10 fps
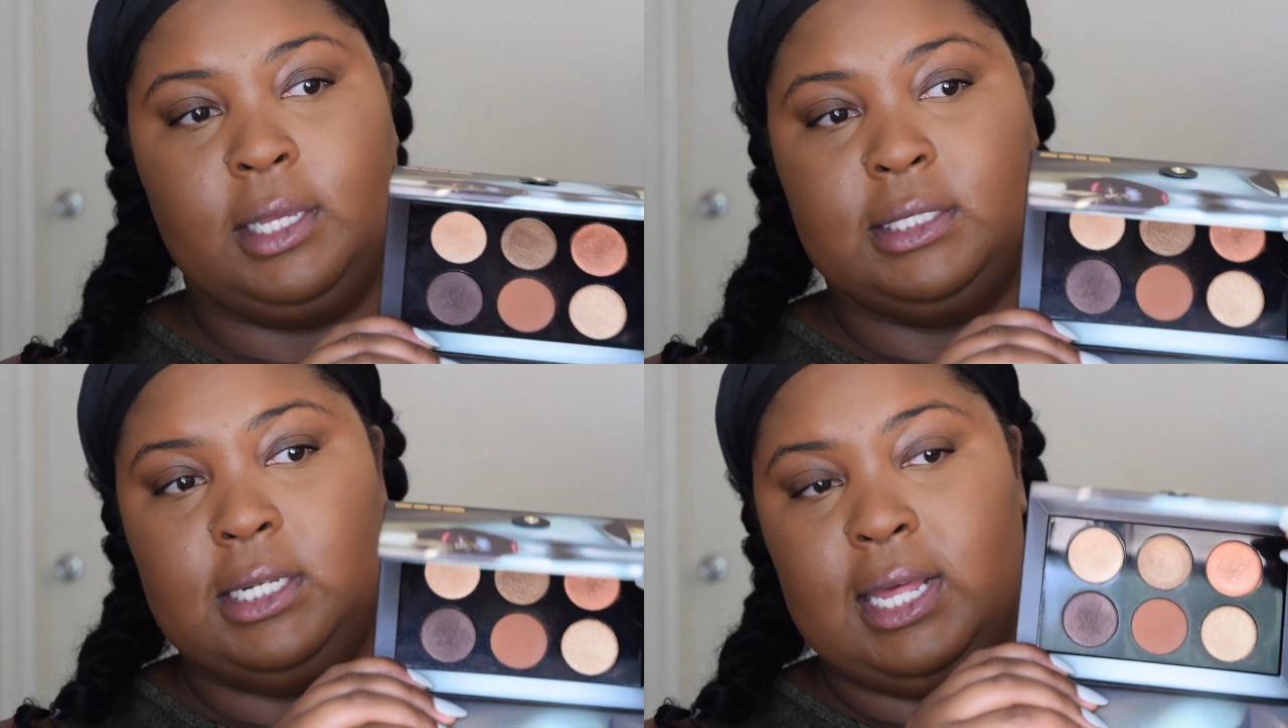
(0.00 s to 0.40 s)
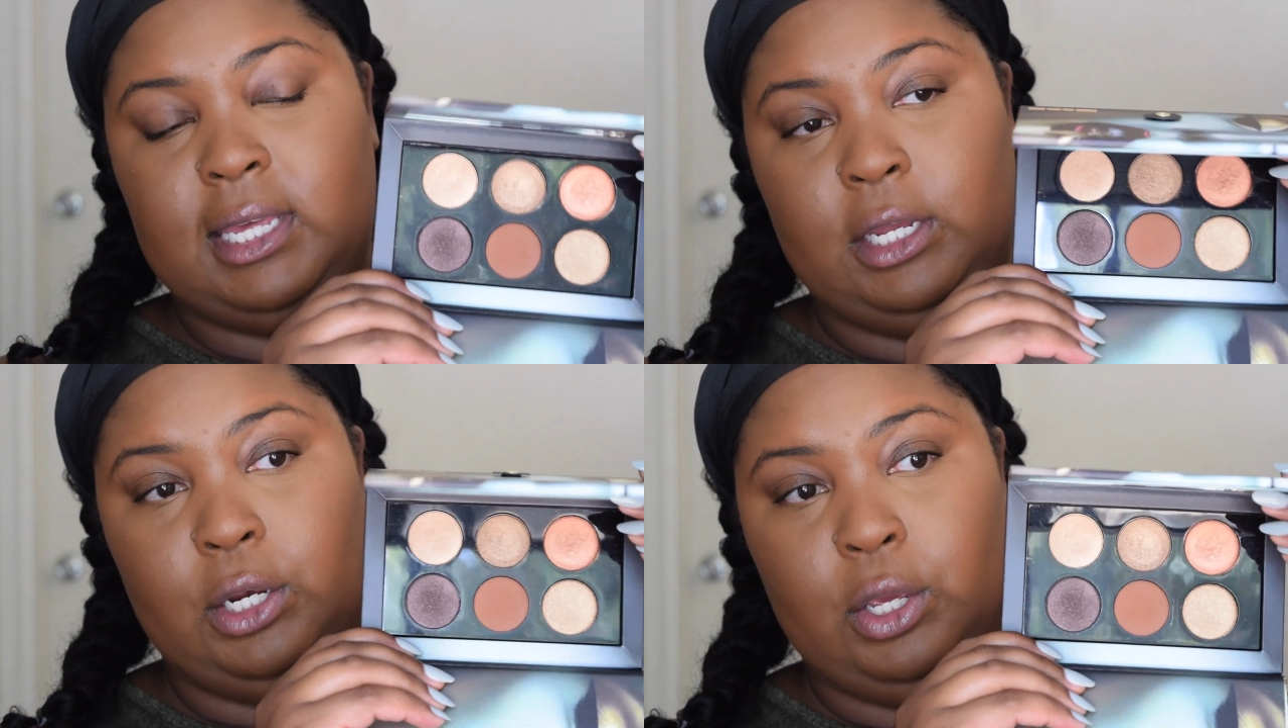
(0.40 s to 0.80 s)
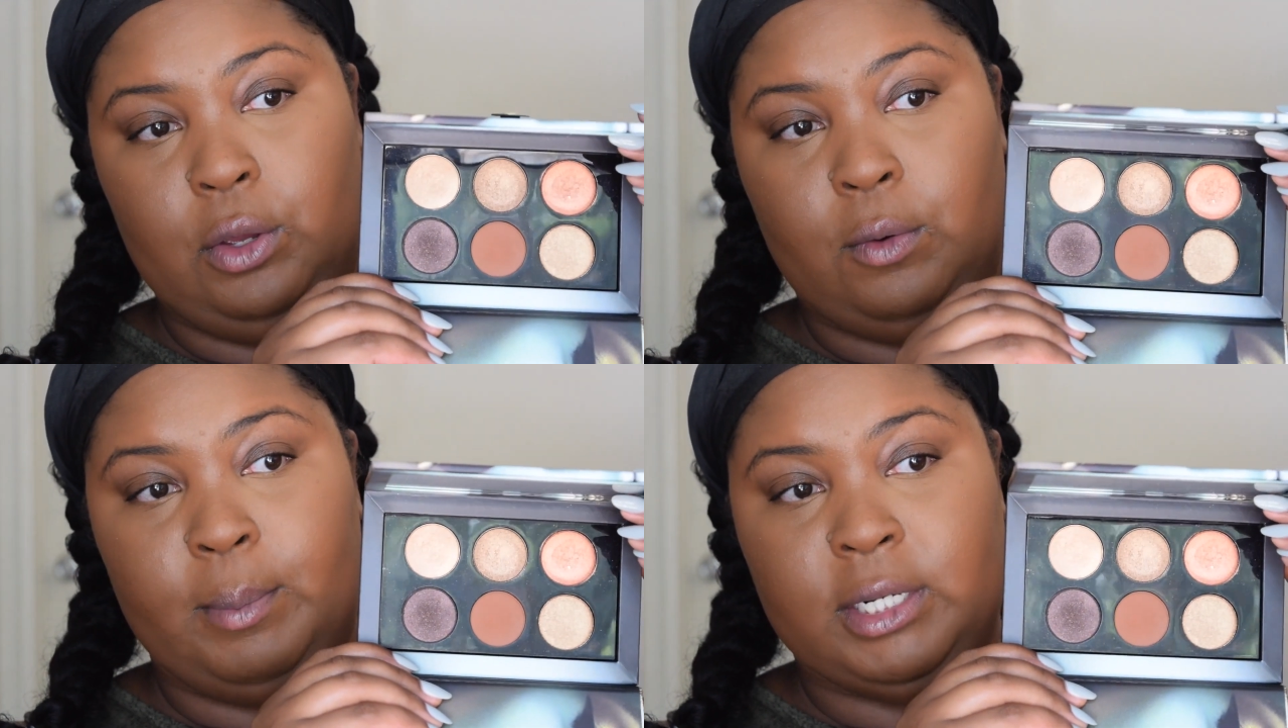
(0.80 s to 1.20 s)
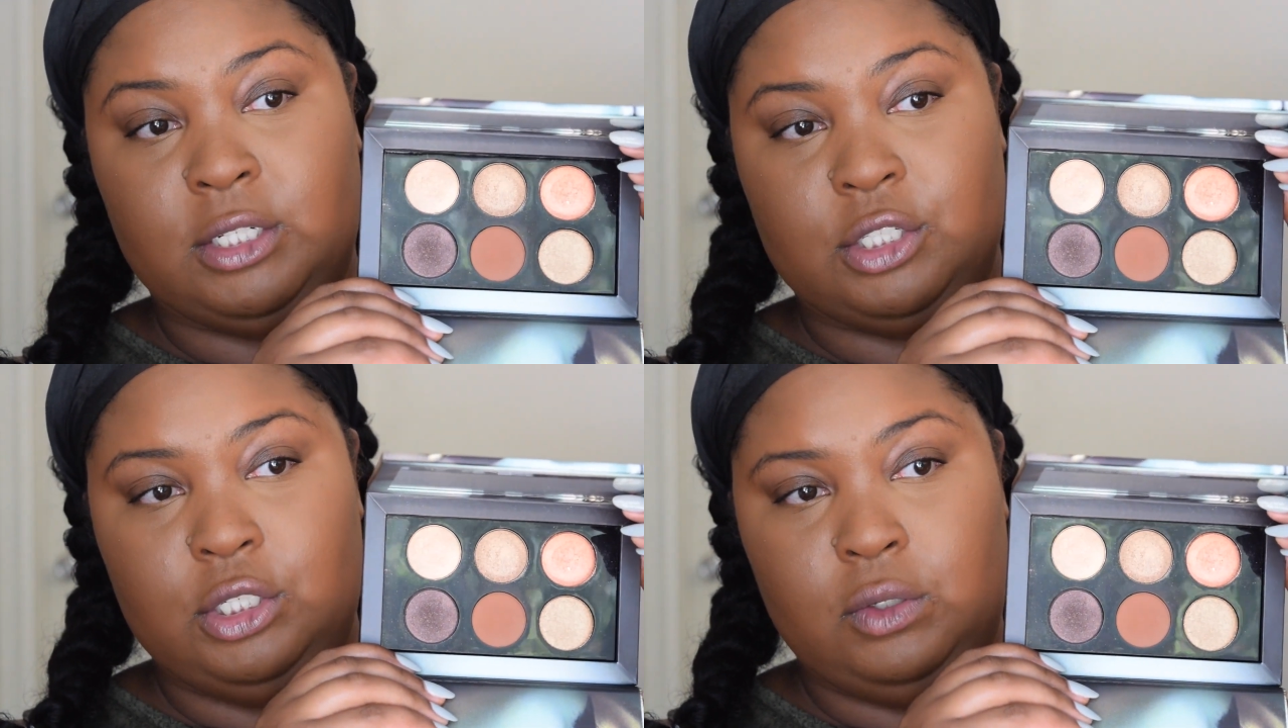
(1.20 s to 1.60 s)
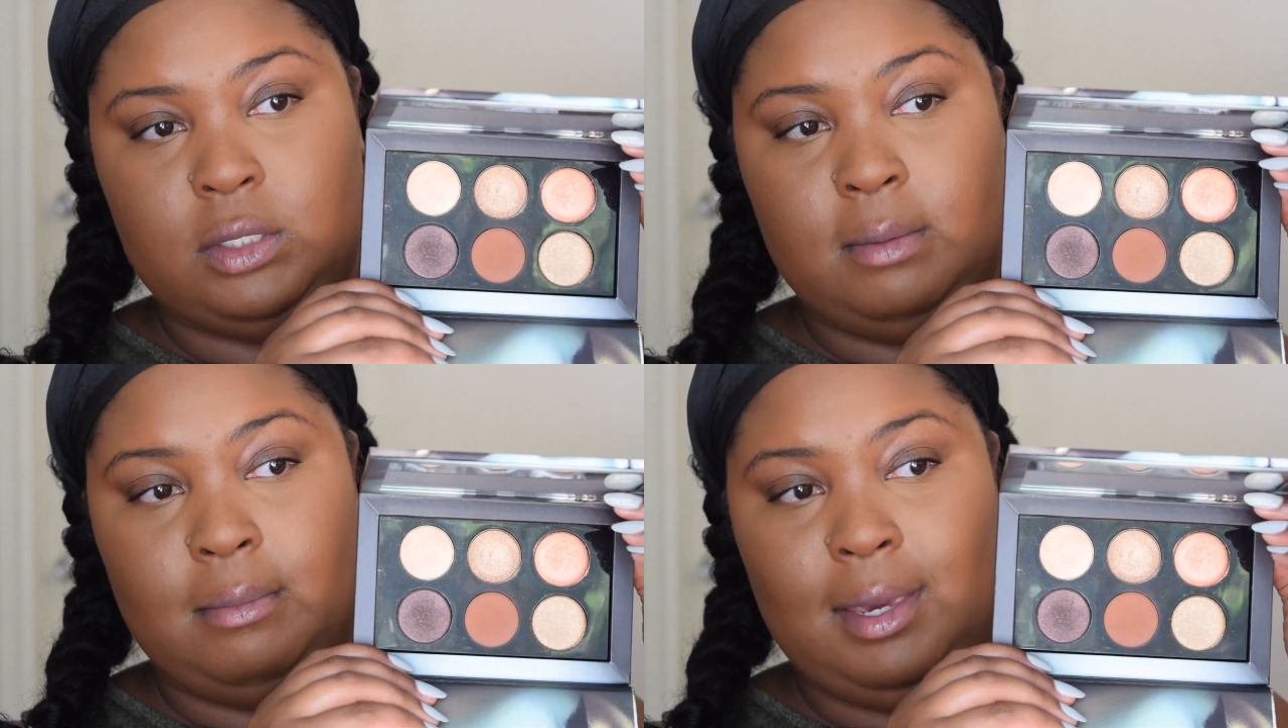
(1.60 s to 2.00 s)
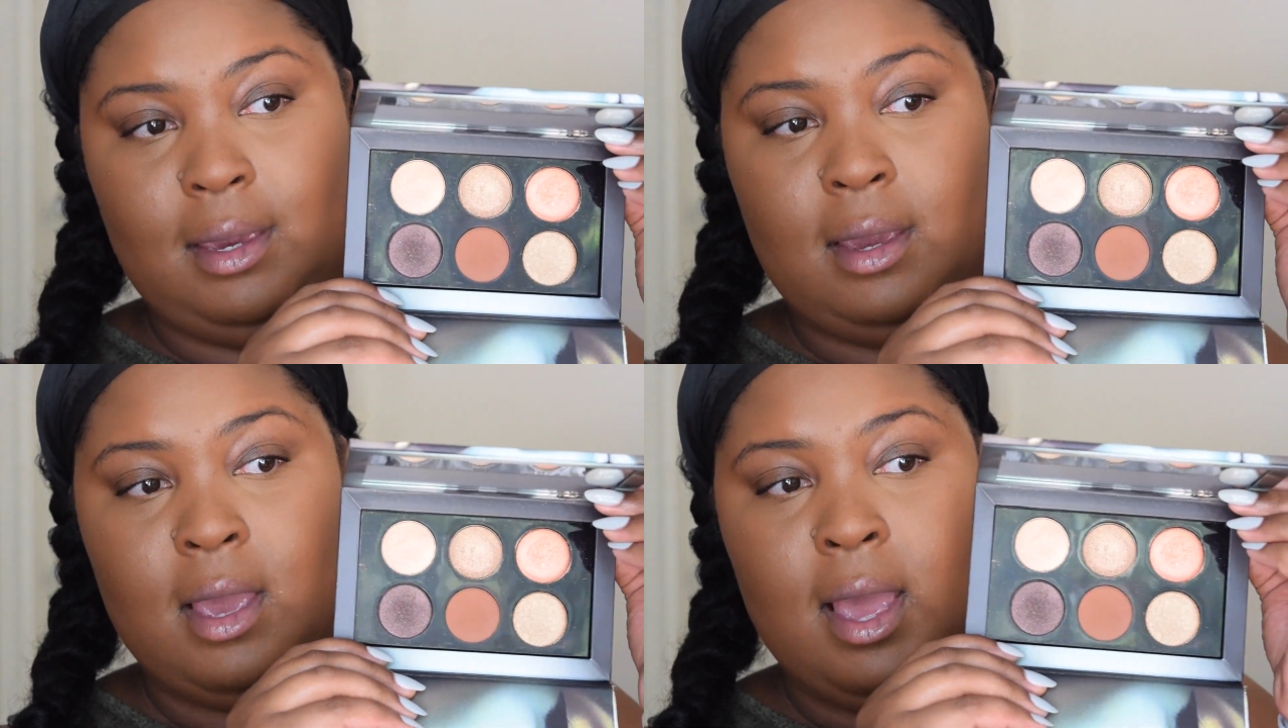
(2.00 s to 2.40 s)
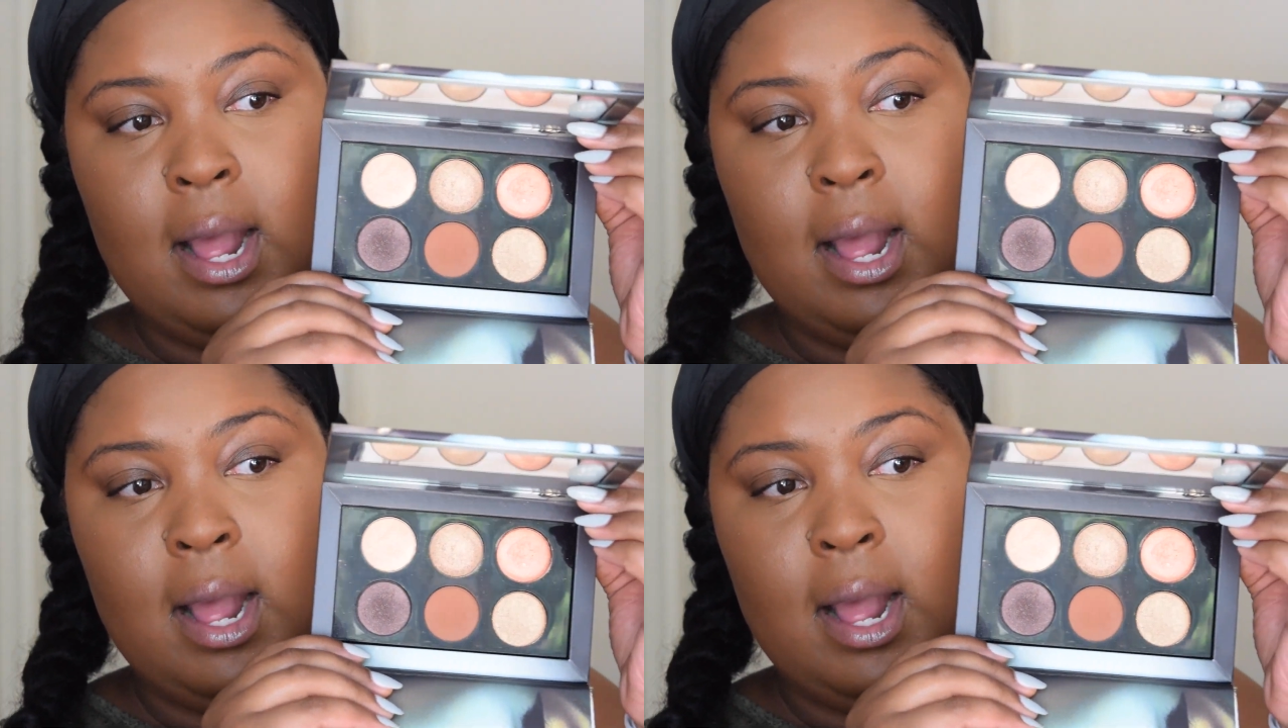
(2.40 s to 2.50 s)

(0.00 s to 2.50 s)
It's nothing new, but it's just new to me.